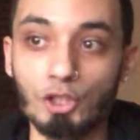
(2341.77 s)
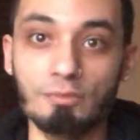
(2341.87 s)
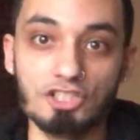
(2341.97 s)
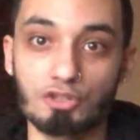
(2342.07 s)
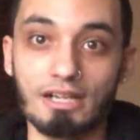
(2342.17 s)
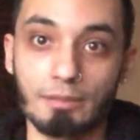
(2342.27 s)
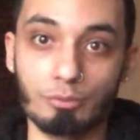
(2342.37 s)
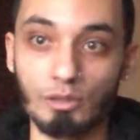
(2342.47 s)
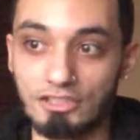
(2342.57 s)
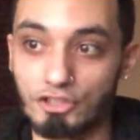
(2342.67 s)
humans try to
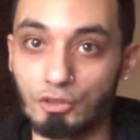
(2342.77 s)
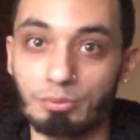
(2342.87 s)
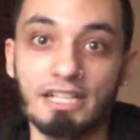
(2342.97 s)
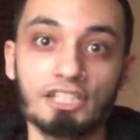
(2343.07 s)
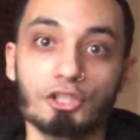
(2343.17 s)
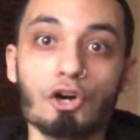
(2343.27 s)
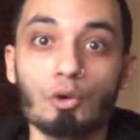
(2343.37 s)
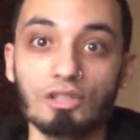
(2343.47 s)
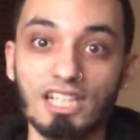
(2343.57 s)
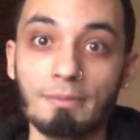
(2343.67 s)
point to, but in your
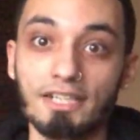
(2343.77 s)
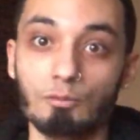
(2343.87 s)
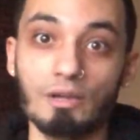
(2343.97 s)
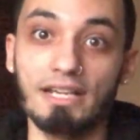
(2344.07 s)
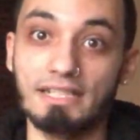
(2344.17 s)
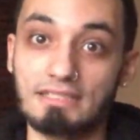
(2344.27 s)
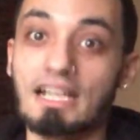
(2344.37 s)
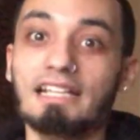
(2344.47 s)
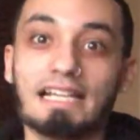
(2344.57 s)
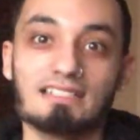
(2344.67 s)
own limited ways.
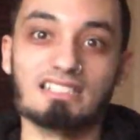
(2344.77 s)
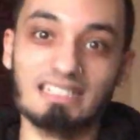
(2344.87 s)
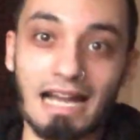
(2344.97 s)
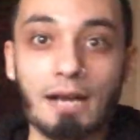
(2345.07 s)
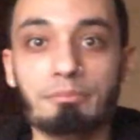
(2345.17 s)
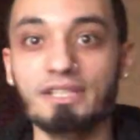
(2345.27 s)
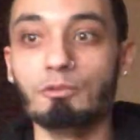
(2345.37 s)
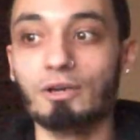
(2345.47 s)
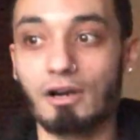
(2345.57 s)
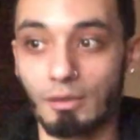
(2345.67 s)
That's not being
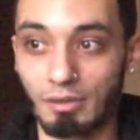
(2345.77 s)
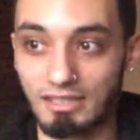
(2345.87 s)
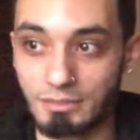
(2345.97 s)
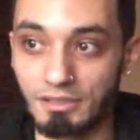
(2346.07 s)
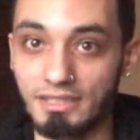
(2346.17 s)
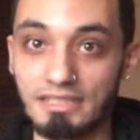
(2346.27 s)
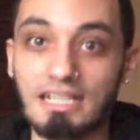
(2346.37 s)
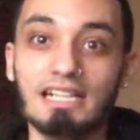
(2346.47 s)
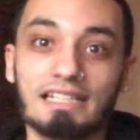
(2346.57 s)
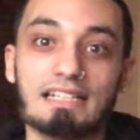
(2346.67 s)
with all possibilities.
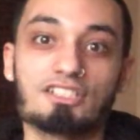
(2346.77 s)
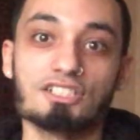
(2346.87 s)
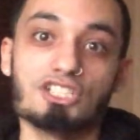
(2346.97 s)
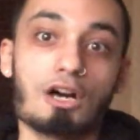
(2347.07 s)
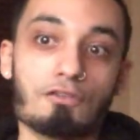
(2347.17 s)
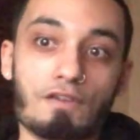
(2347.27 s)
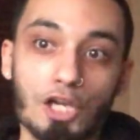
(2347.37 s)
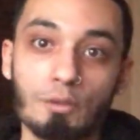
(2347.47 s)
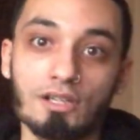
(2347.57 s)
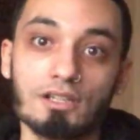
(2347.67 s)
That's just y'all
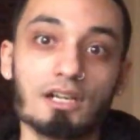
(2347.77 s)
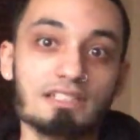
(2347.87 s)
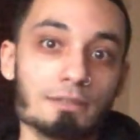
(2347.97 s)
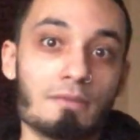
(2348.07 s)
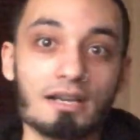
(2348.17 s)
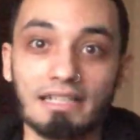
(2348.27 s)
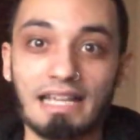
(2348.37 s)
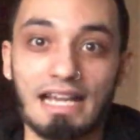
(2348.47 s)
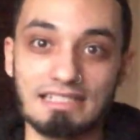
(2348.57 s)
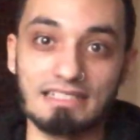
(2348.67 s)
following a, a demonic
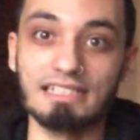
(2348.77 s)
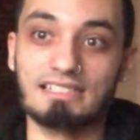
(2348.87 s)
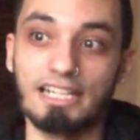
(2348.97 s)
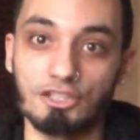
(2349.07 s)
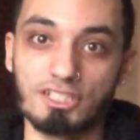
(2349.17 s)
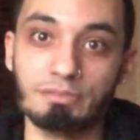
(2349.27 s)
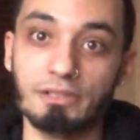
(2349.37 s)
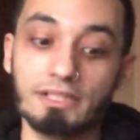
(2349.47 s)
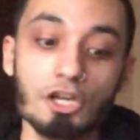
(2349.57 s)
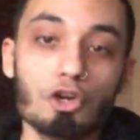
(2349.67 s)
ass dictator
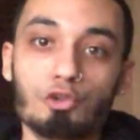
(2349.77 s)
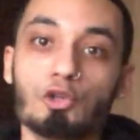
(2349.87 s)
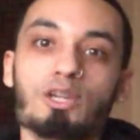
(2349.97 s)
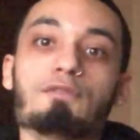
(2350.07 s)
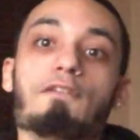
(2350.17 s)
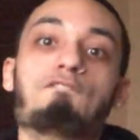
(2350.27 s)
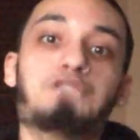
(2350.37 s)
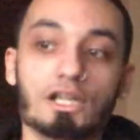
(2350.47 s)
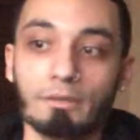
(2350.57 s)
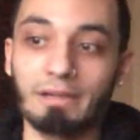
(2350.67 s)
spirit who don't give a
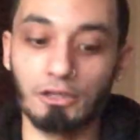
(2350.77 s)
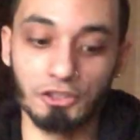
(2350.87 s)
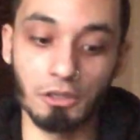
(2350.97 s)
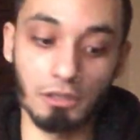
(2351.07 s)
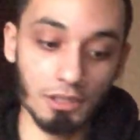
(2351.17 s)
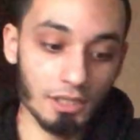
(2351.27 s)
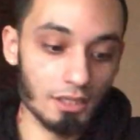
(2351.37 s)
fuck about y'all.